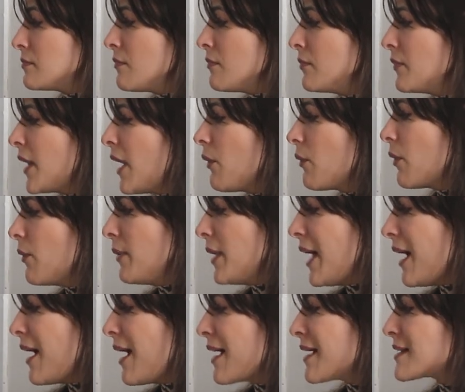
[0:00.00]
Now going
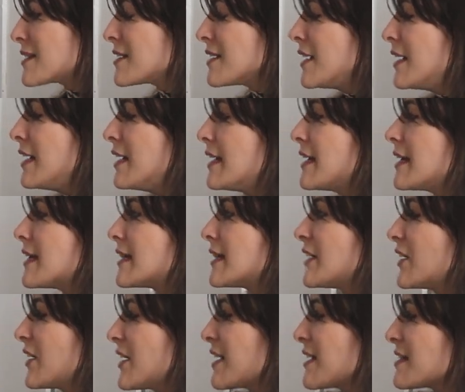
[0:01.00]
ahead,
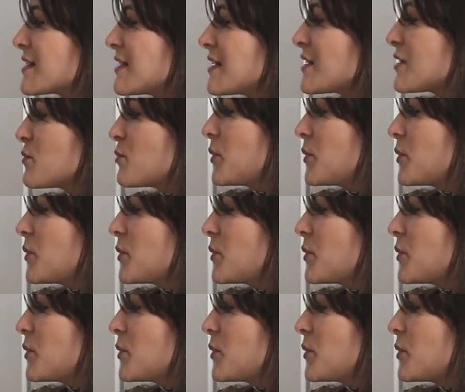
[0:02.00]
there is this